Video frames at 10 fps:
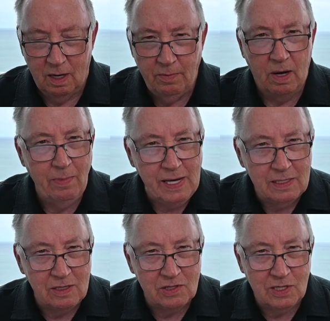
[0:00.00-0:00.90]
I'm not
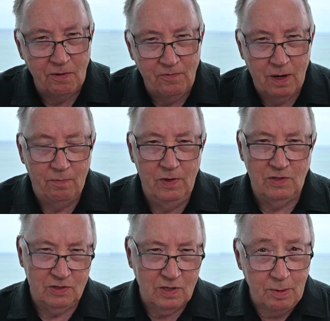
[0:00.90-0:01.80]
making this stuff up.
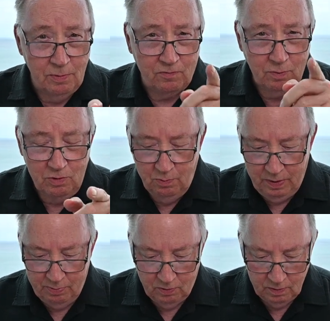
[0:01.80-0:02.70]
This is coming from you
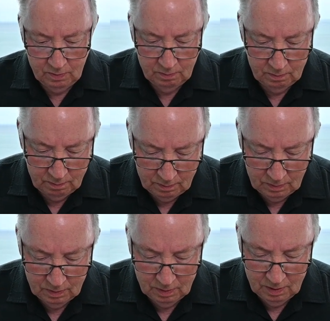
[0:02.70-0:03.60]
people.
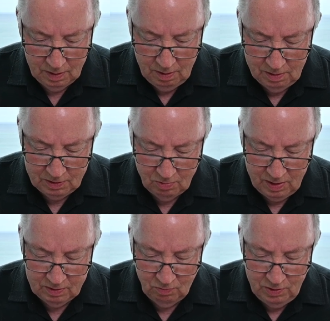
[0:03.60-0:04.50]
Here is a
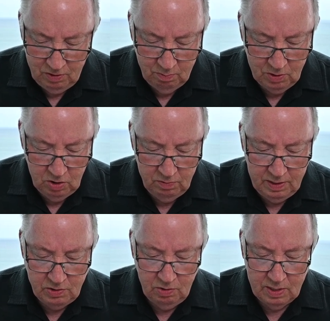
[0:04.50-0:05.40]
question. When you moved,
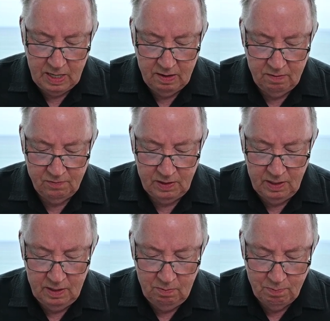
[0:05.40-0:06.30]
did you have
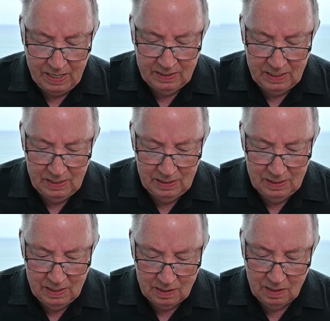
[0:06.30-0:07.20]
any banking
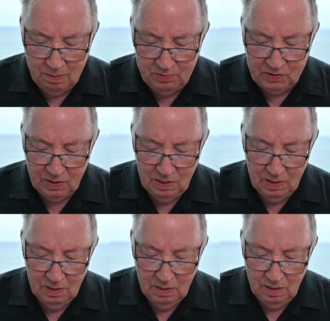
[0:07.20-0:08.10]
hiccups,
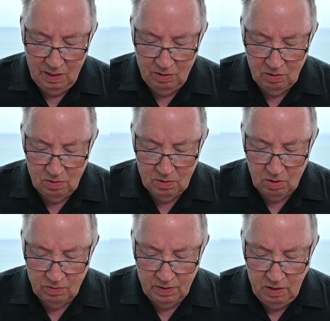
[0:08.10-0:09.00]
either
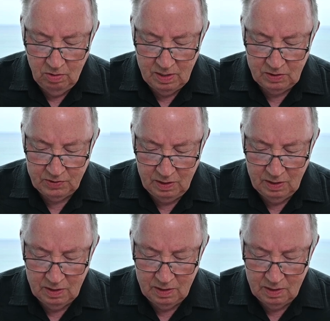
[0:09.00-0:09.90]
on the U.S.
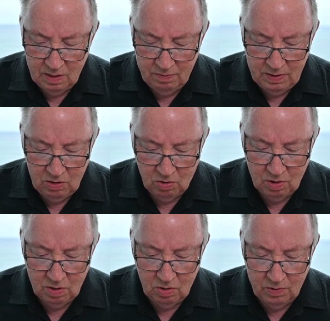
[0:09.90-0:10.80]
end of it
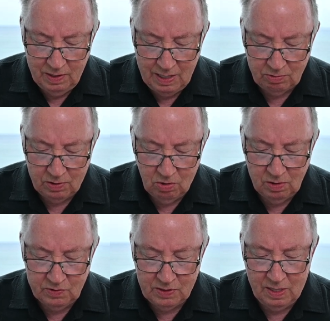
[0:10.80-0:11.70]
or on the
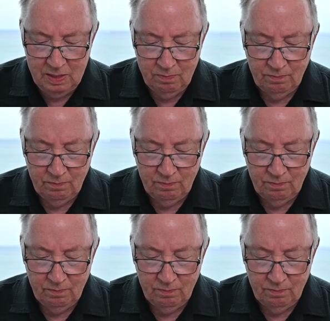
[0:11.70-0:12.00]
Ecuadorian side?